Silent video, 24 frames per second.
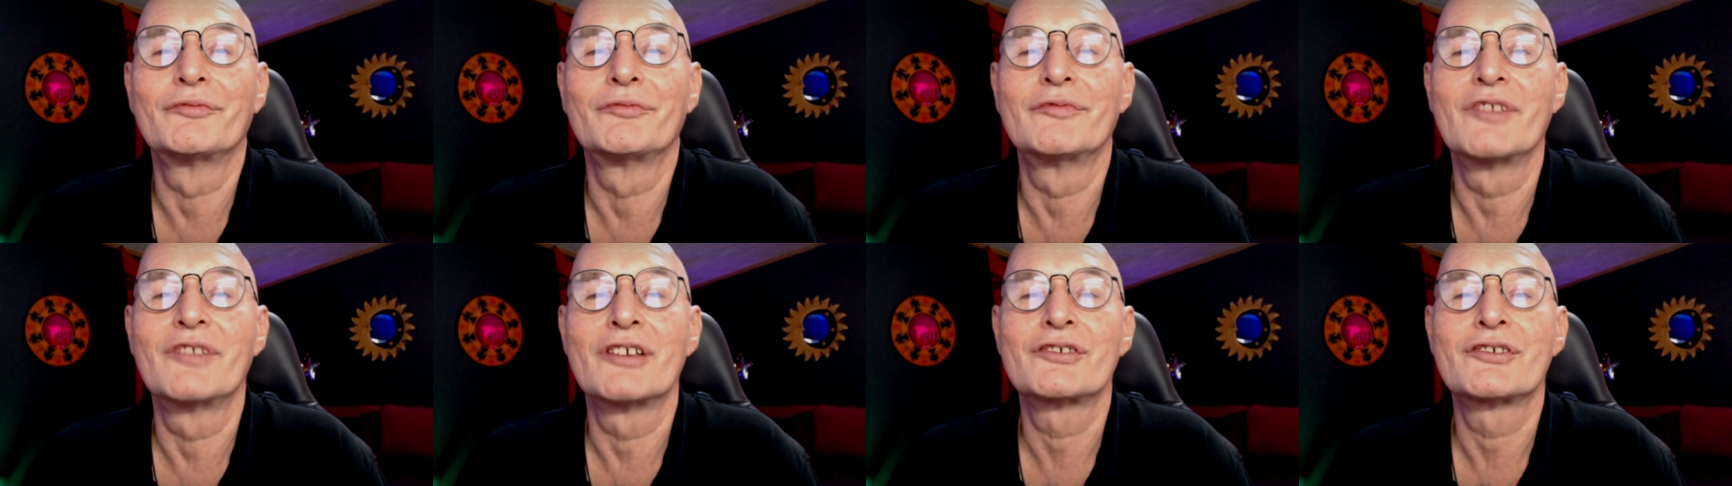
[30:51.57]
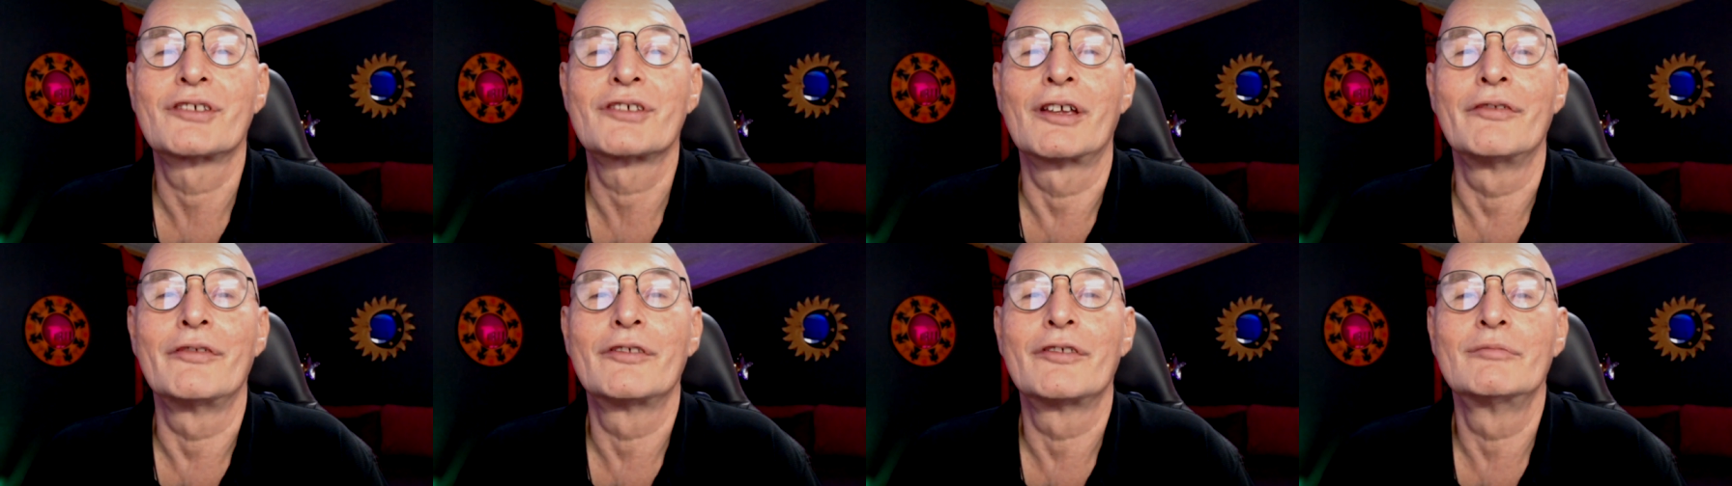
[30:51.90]
They
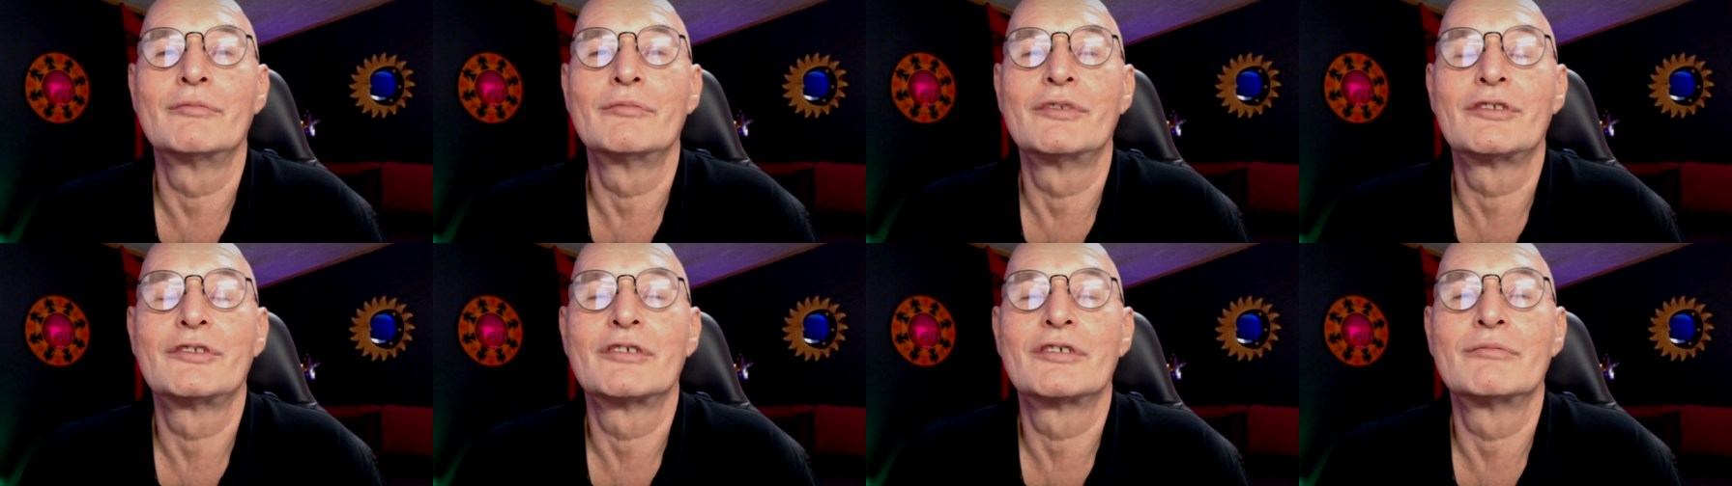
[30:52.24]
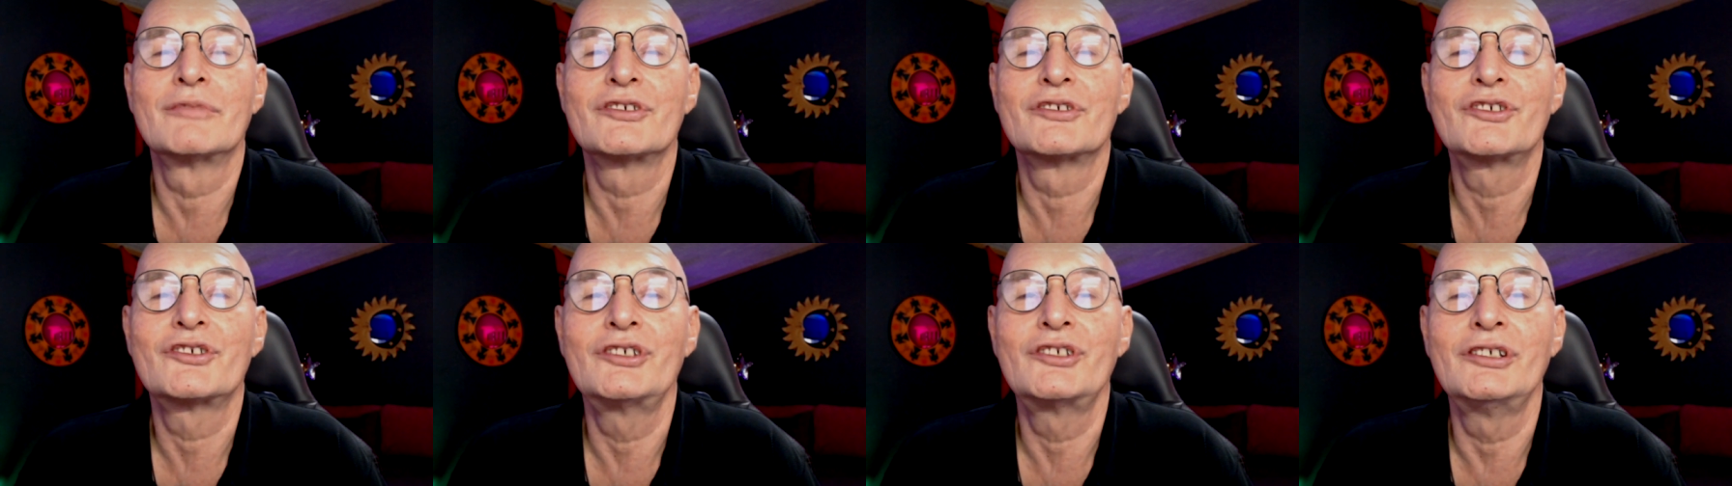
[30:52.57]
sent them into
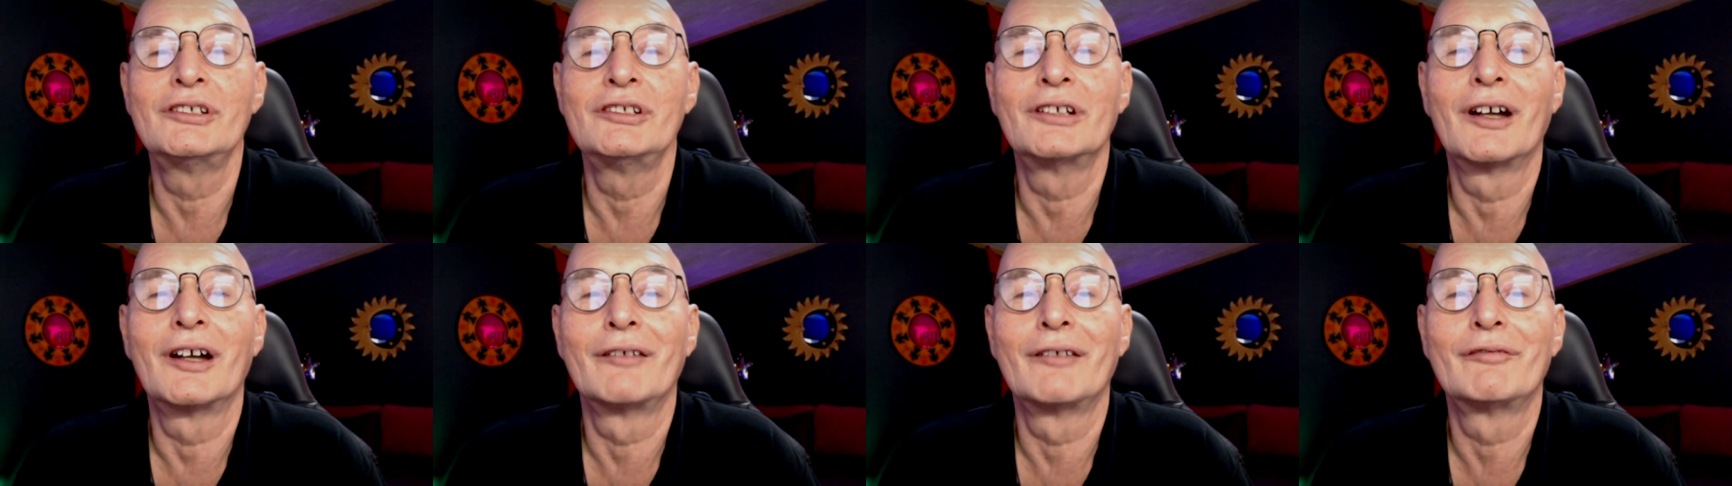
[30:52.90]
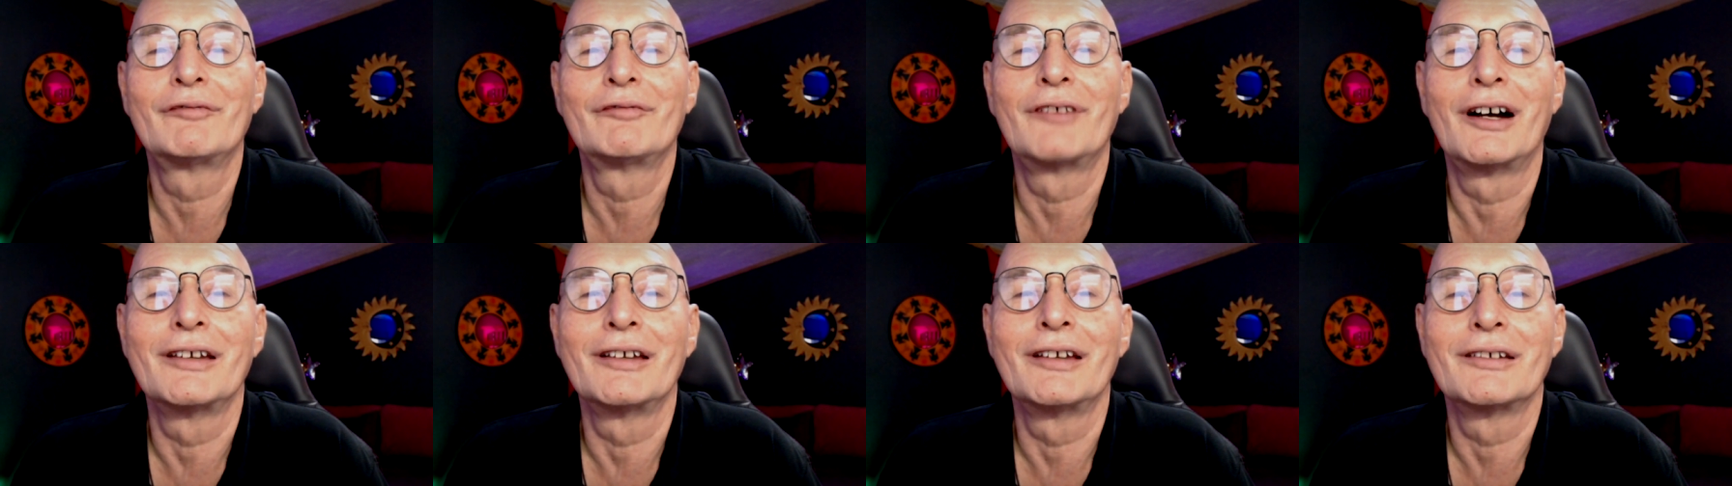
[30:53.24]
machine gun
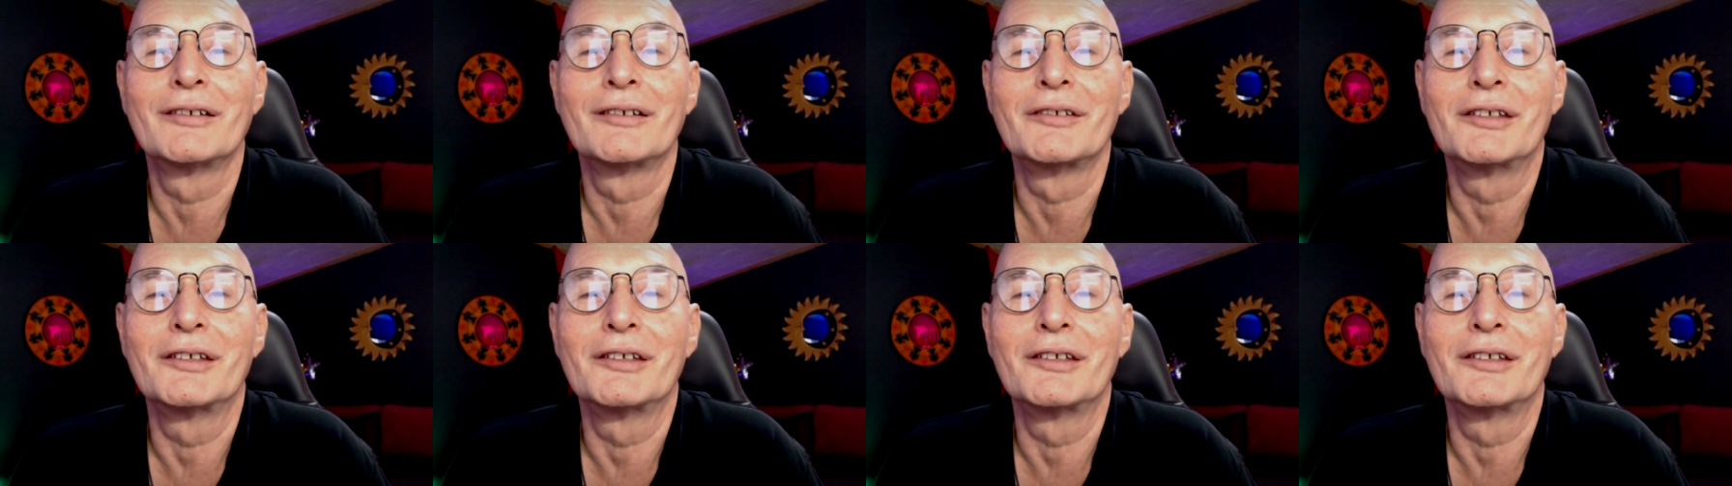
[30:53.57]
fire,